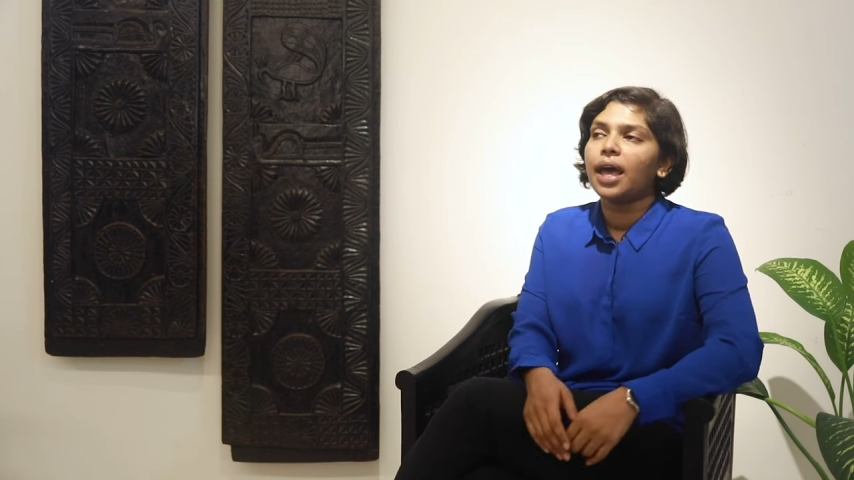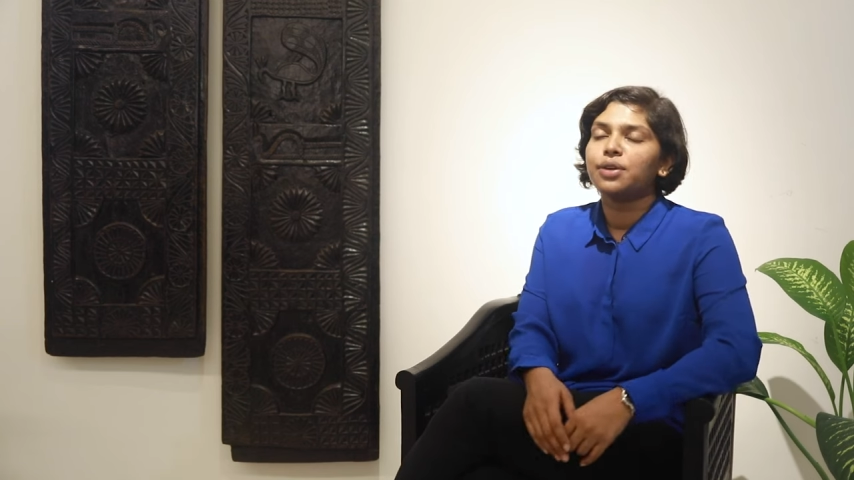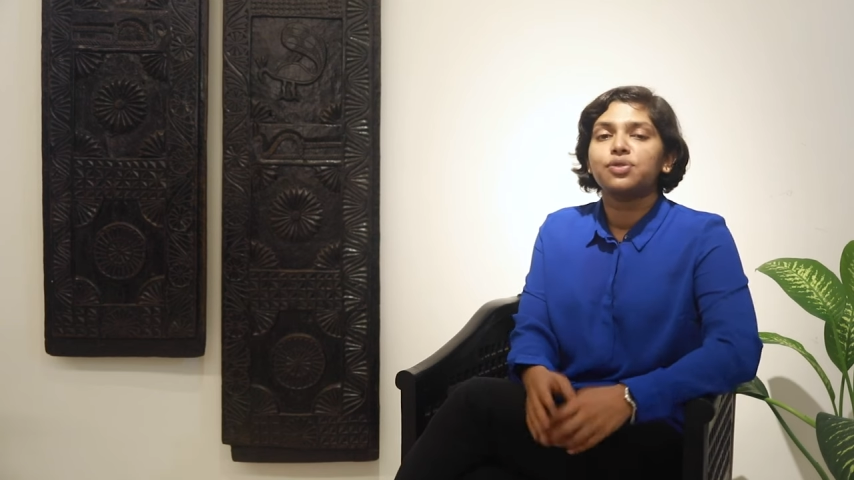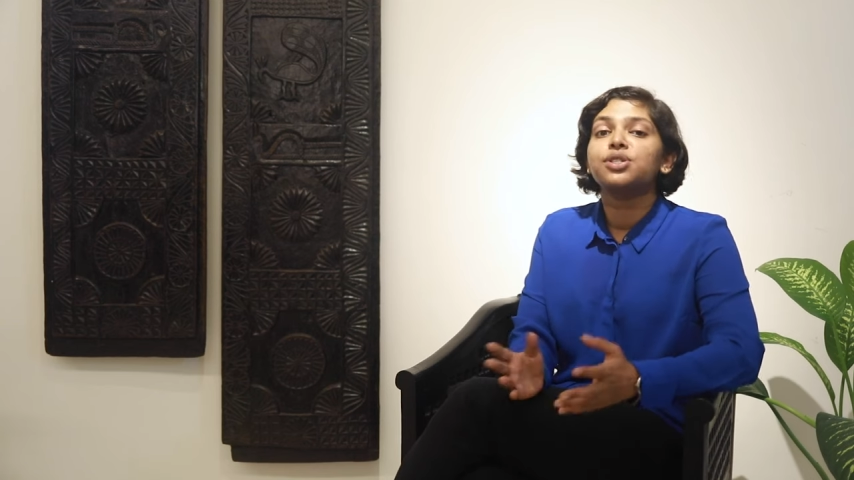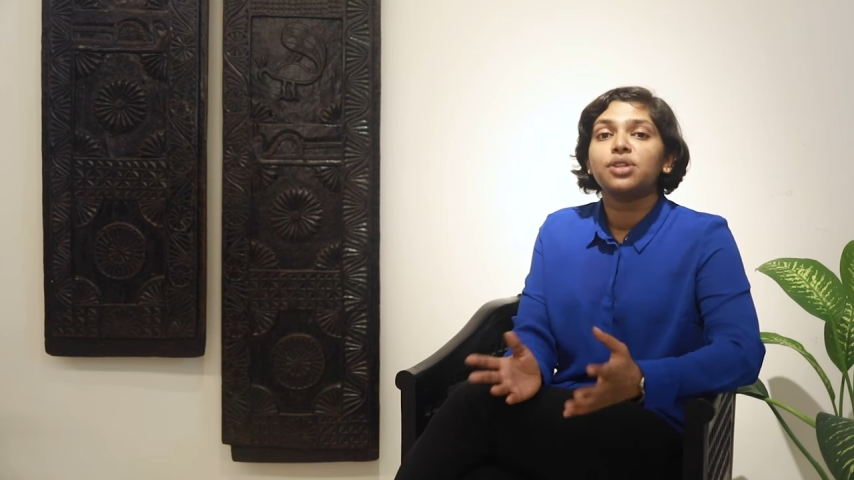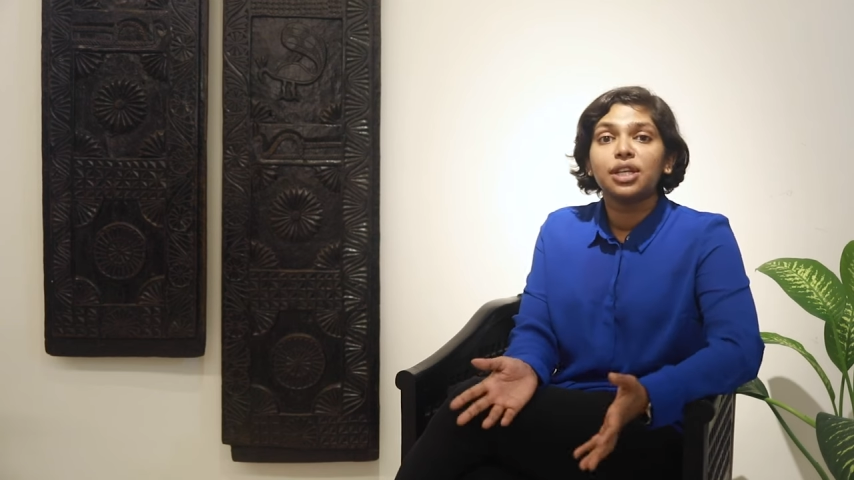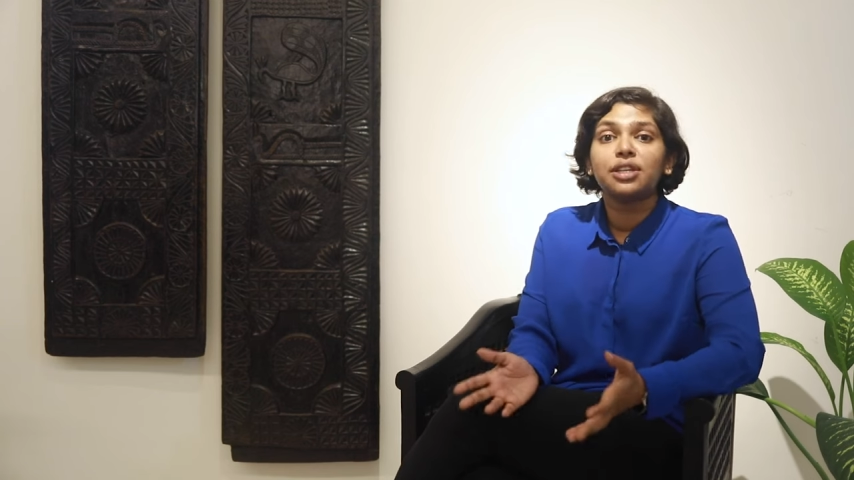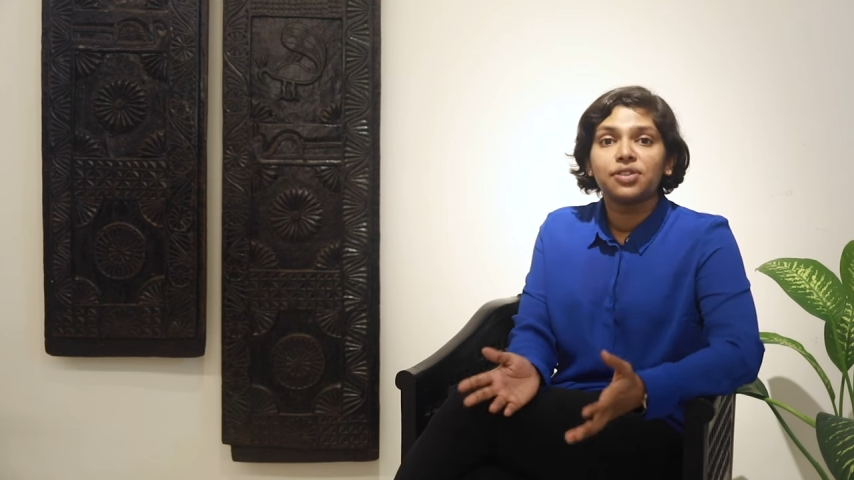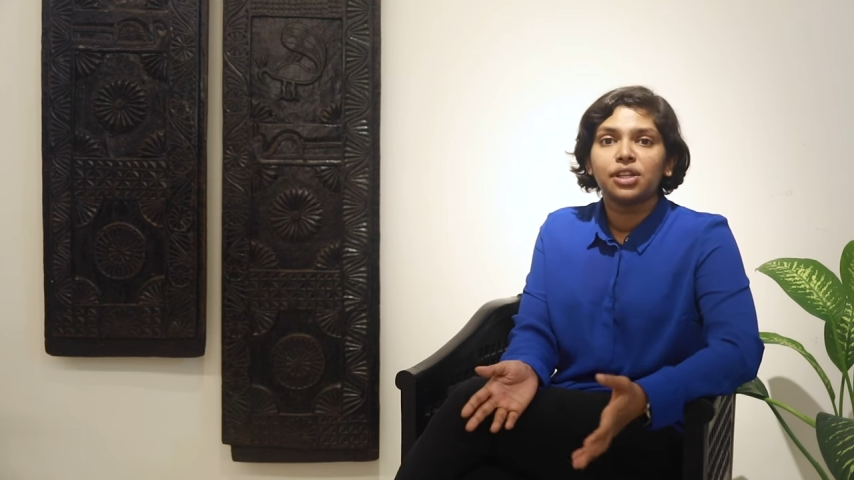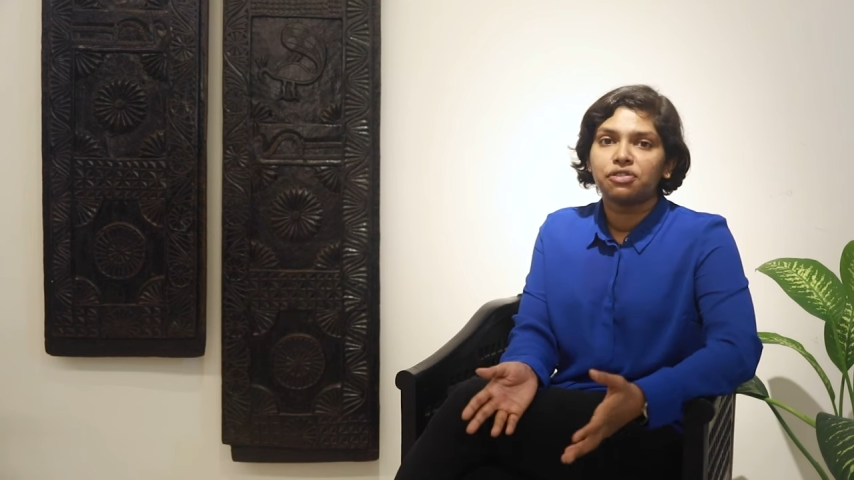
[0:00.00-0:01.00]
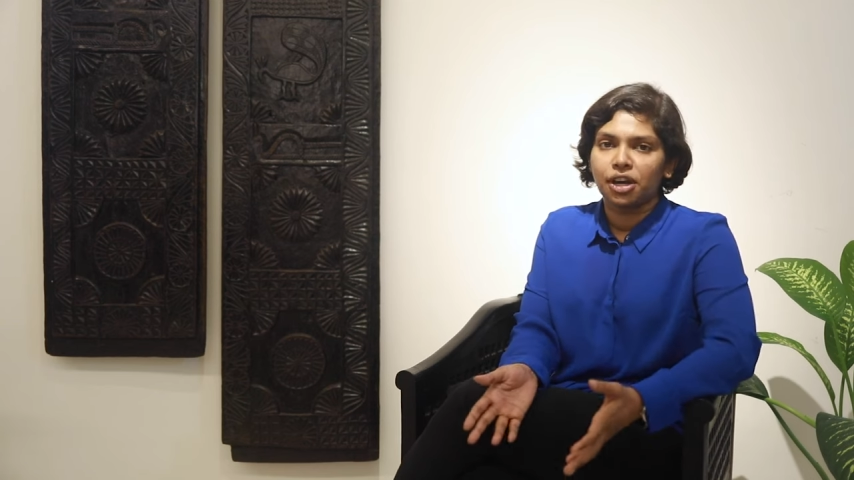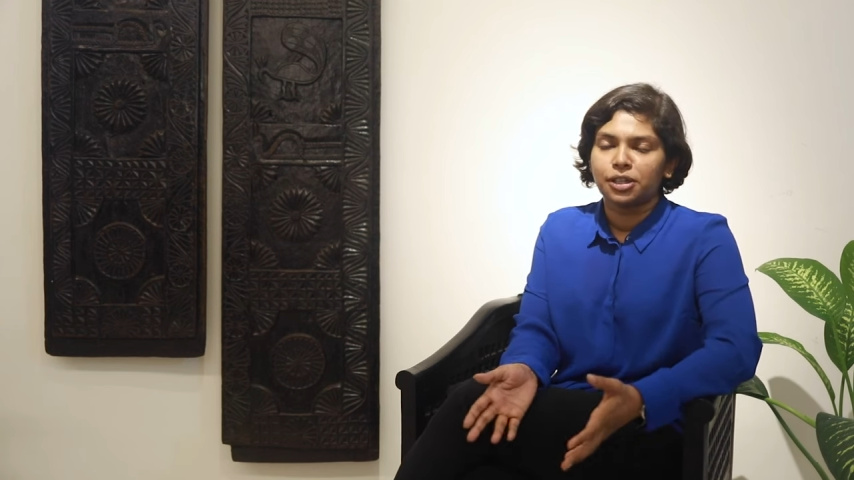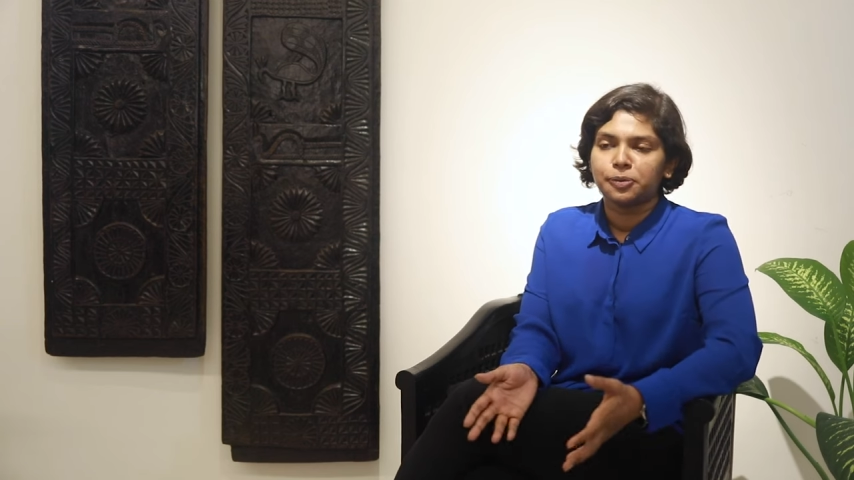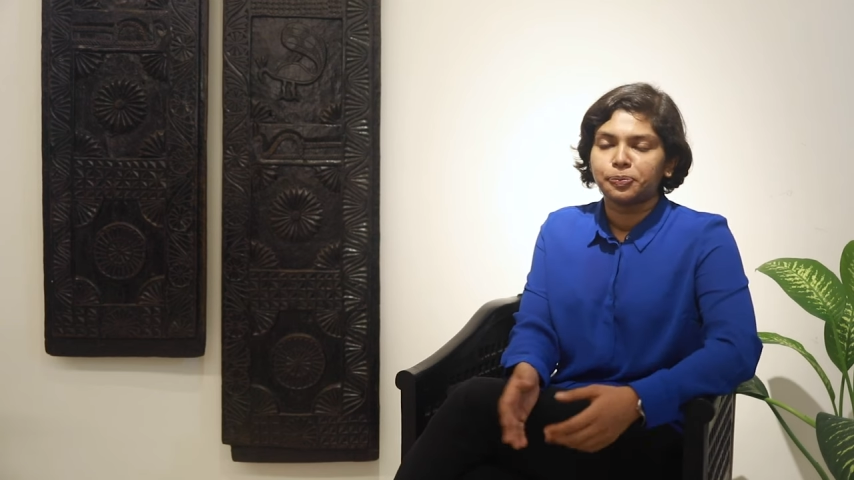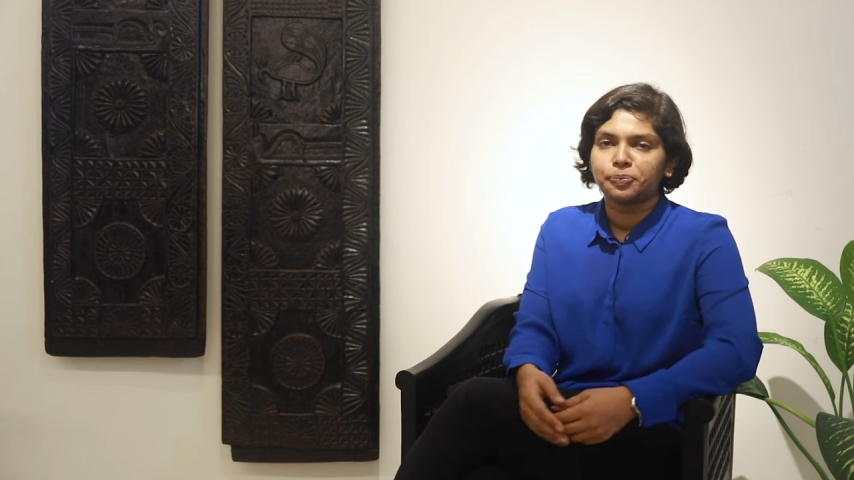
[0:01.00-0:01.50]
And it was really, really
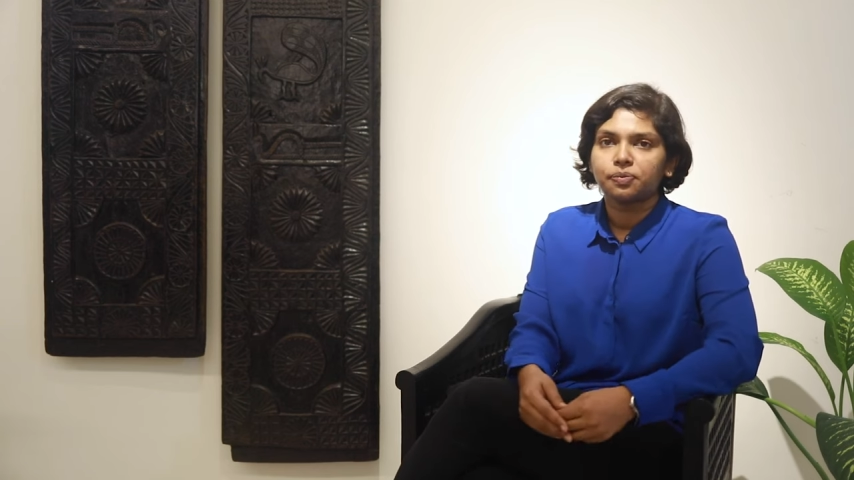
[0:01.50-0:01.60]
fun.